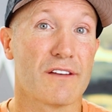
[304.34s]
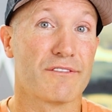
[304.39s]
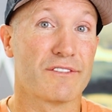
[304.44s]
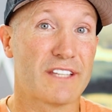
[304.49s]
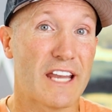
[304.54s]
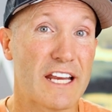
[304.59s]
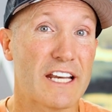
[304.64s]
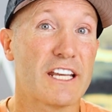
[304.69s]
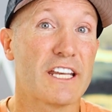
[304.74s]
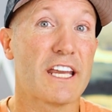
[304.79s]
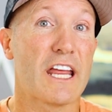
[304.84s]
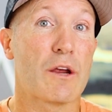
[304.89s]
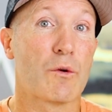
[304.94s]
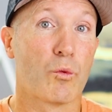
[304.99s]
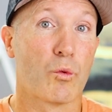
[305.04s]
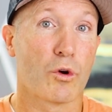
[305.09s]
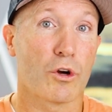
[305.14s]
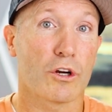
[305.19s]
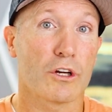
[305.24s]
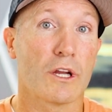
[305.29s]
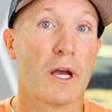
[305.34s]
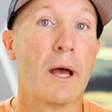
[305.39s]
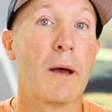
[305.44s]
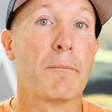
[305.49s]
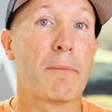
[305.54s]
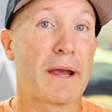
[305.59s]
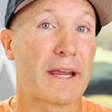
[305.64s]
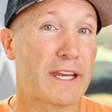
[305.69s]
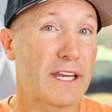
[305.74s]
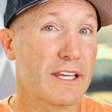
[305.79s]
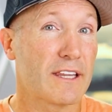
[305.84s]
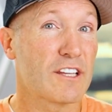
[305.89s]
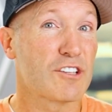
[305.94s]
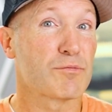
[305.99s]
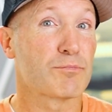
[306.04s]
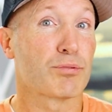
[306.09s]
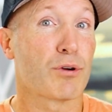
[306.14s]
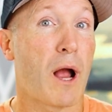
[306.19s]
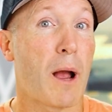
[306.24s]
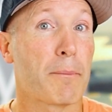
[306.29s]
of day-to-day work by getting this
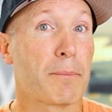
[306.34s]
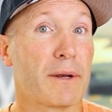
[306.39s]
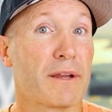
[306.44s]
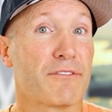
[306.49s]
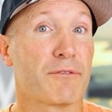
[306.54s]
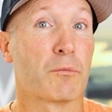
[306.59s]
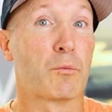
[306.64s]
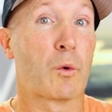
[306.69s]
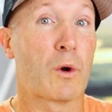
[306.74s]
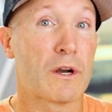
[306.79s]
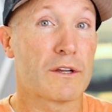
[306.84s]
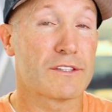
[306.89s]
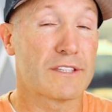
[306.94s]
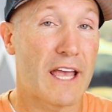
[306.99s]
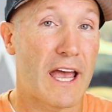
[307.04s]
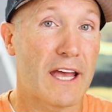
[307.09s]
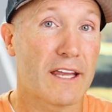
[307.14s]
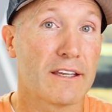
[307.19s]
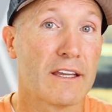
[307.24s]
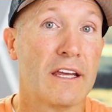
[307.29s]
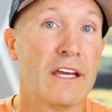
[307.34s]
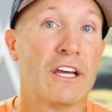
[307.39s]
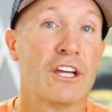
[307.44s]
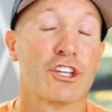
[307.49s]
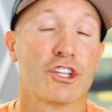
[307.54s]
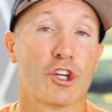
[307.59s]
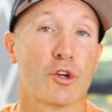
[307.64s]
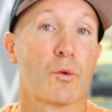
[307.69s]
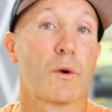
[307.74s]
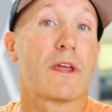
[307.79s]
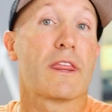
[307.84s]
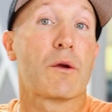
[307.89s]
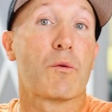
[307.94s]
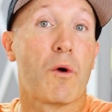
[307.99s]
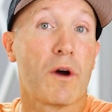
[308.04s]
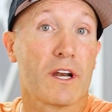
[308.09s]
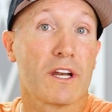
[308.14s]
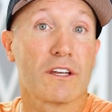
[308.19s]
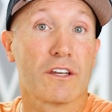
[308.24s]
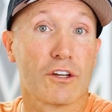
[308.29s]
property from where it's at to where they
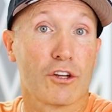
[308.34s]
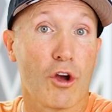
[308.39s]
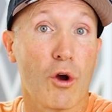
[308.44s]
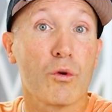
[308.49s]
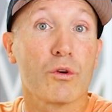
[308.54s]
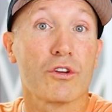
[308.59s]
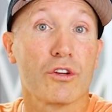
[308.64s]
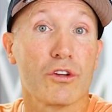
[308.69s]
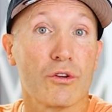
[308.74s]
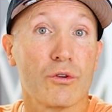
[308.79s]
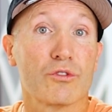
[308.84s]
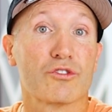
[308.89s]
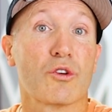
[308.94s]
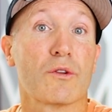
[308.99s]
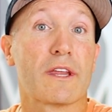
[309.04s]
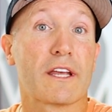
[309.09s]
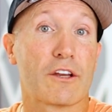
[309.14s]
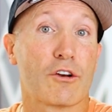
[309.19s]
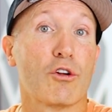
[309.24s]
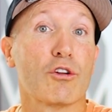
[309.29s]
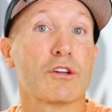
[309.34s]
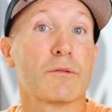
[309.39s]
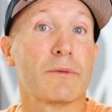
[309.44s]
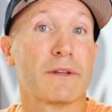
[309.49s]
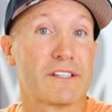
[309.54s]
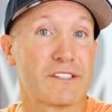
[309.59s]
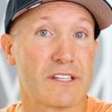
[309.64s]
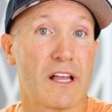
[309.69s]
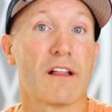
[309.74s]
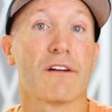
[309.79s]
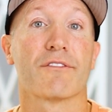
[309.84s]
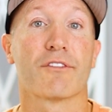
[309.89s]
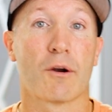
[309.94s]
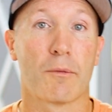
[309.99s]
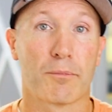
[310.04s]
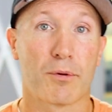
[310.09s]
want it to go to so they can ultimately sell it for a